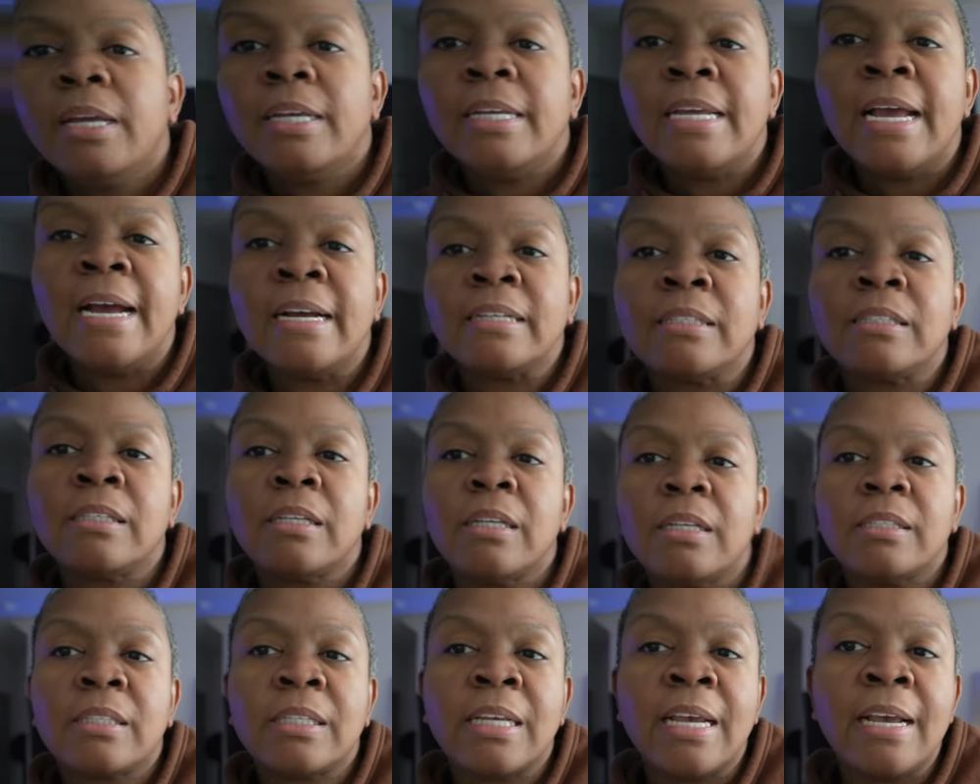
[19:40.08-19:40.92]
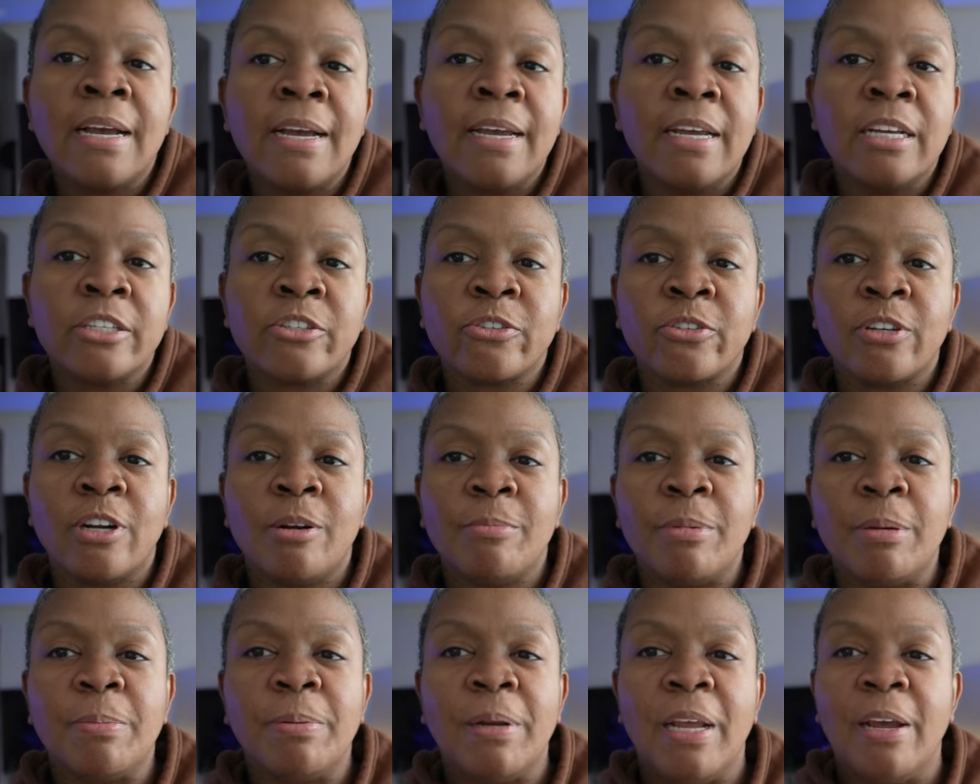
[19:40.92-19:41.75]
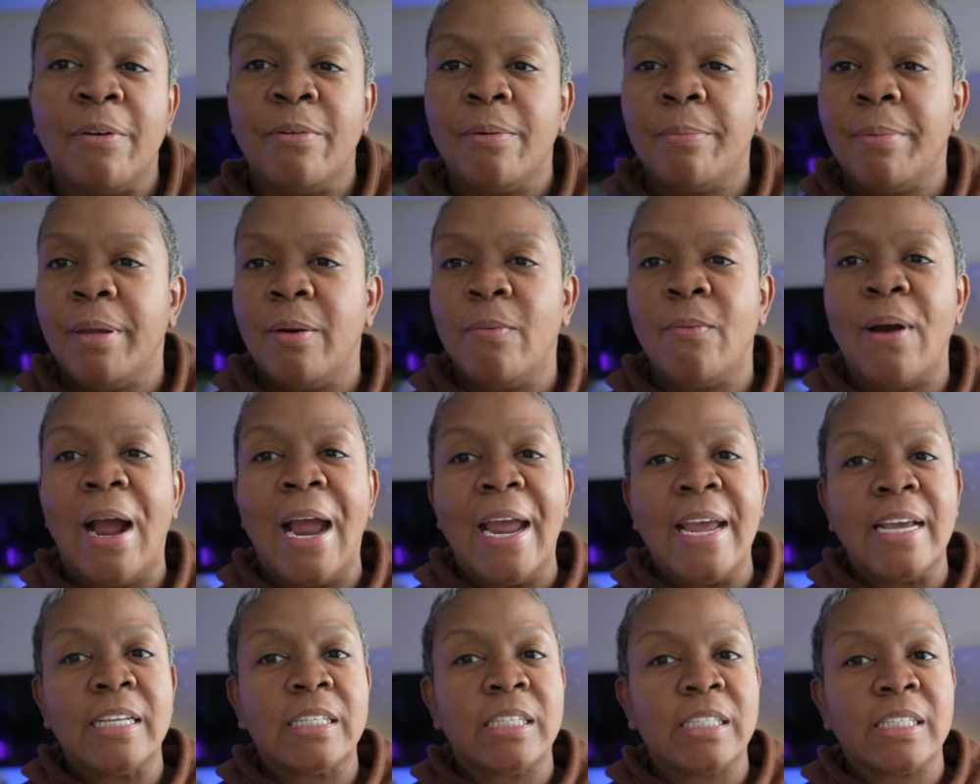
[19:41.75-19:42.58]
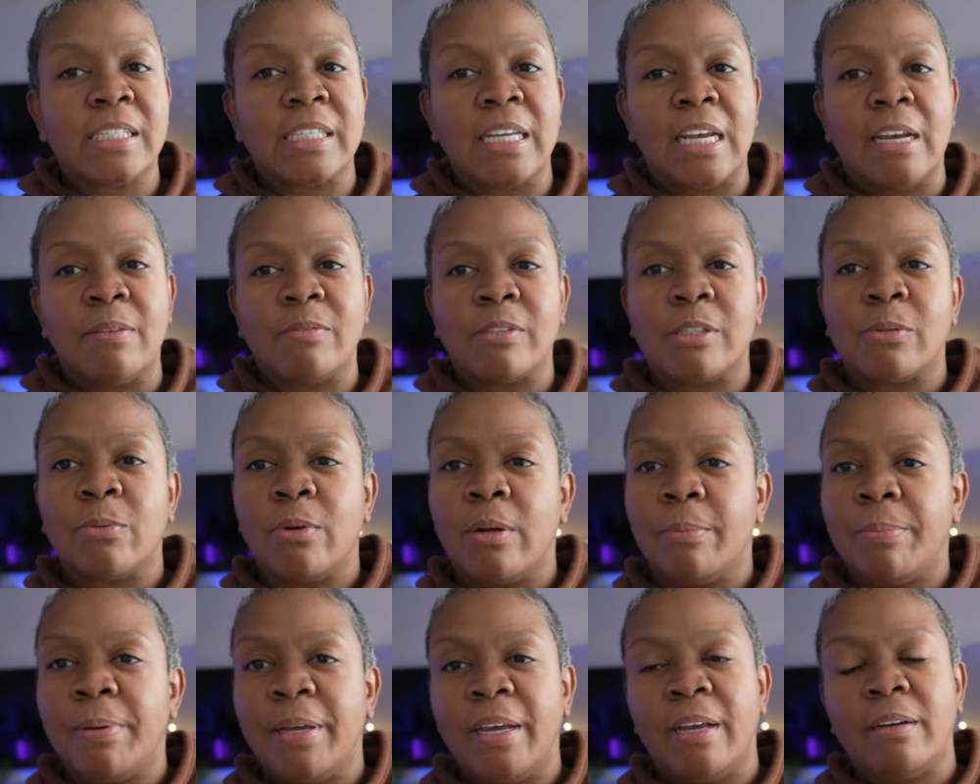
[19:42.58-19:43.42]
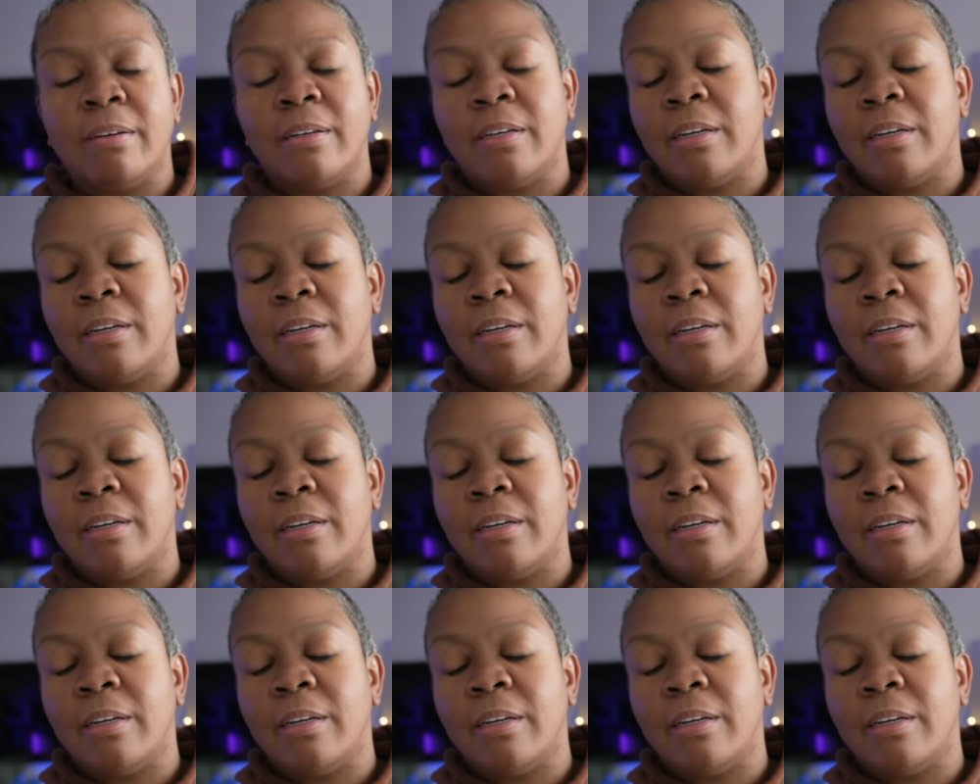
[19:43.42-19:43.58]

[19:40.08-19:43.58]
Y'all, tell Andrew don't be playing with me. Why he just said it was 1 pound?